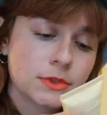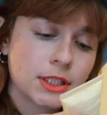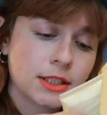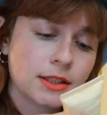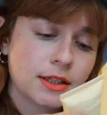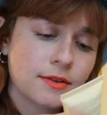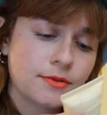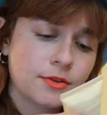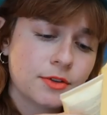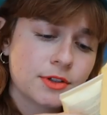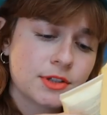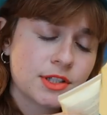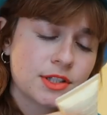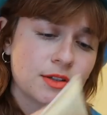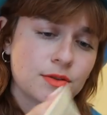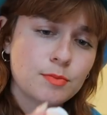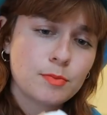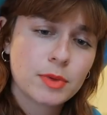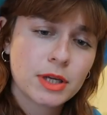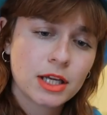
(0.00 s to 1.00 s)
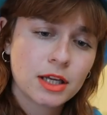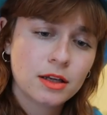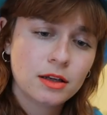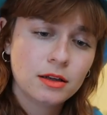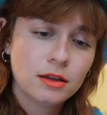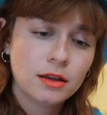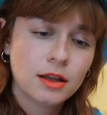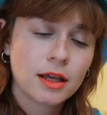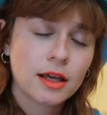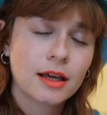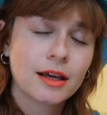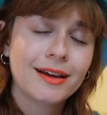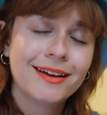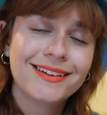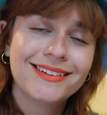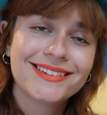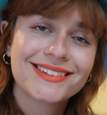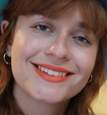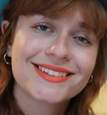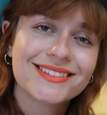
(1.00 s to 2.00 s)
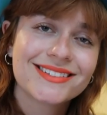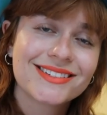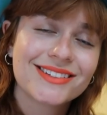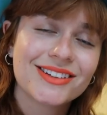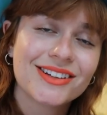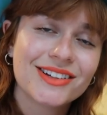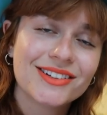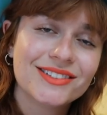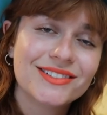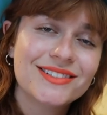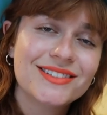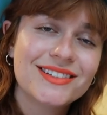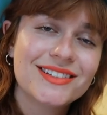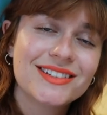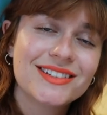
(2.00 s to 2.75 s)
Take that for a spin. Okay. Well,